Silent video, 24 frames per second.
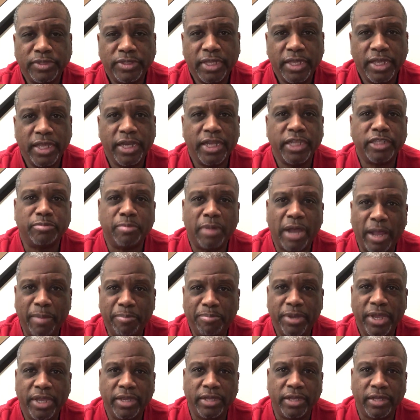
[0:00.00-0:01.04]
It is my
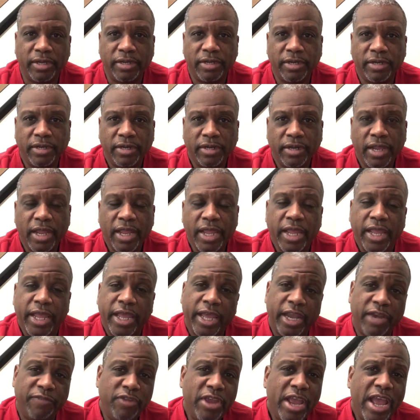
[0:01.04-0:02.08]
opinion.
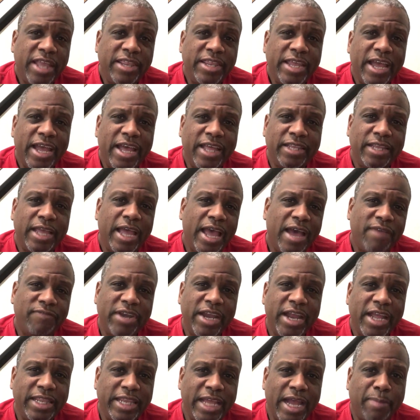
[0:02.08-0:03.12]
And if you had that, haven't
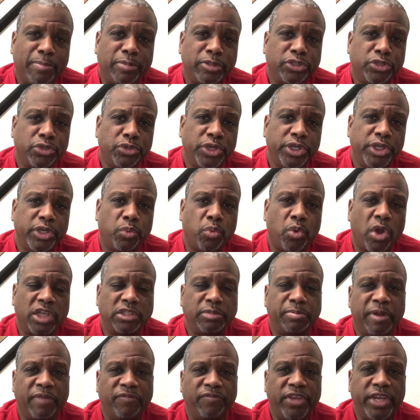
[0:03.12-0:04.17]
had the opportunity to
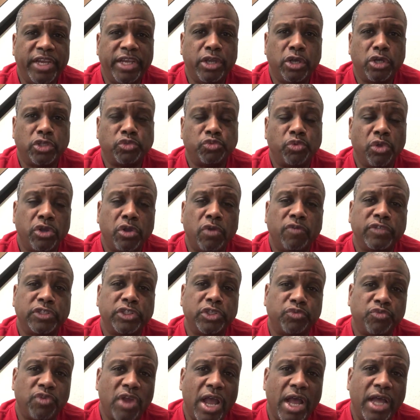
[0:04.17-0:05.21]
watch my videos, run over
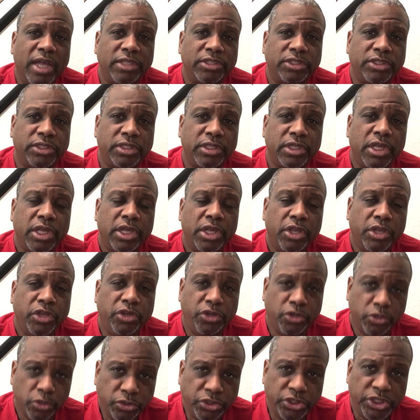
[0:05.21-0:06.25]
to Ron's
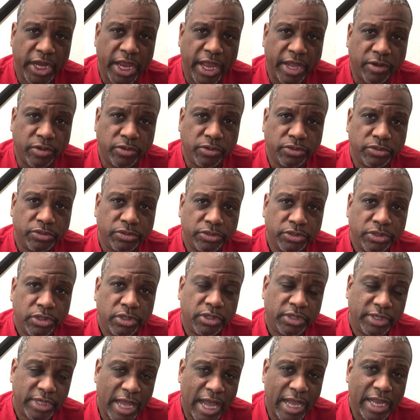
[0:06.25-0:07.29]
U
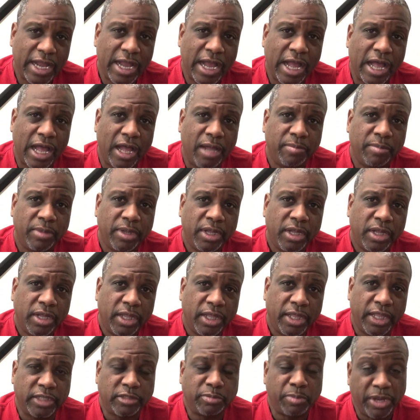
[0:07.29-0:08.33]
channel.com.
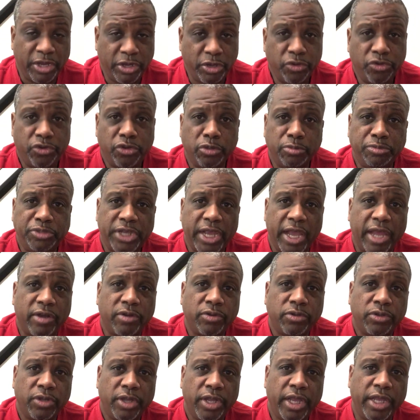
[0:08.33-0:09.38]
That's my YouTube
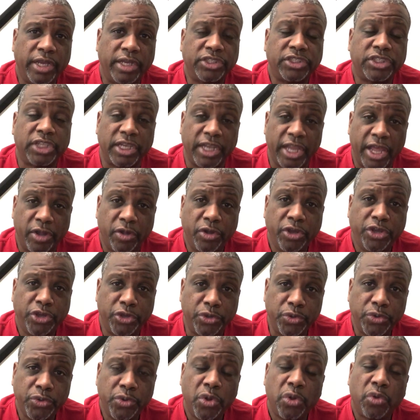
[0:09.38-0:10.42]
channel, and it's the letter
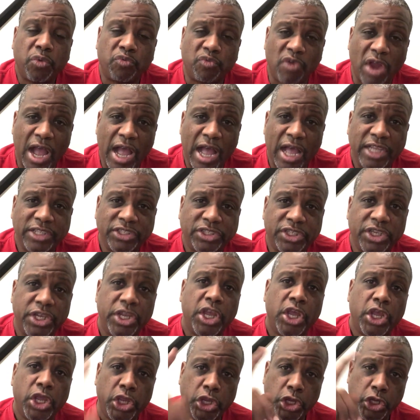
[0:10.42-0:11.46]
U, Ron's
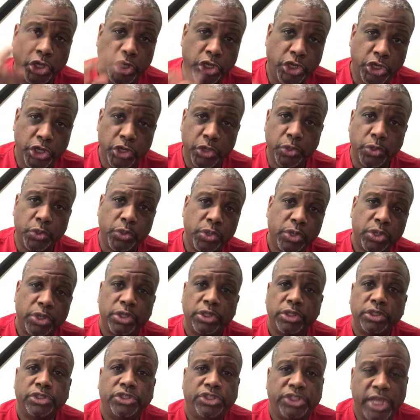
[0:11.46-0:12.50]
U
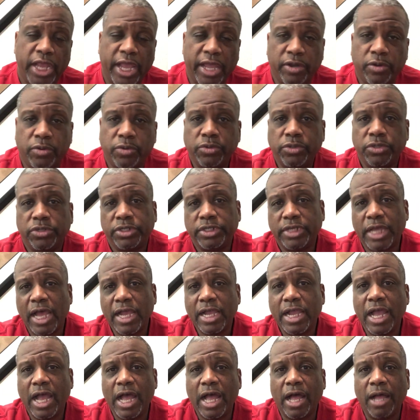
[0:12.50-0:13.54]

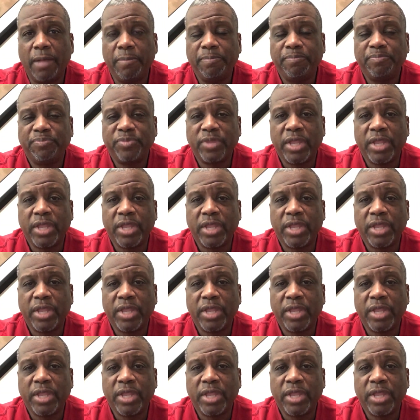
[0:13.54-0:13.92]
channel.com.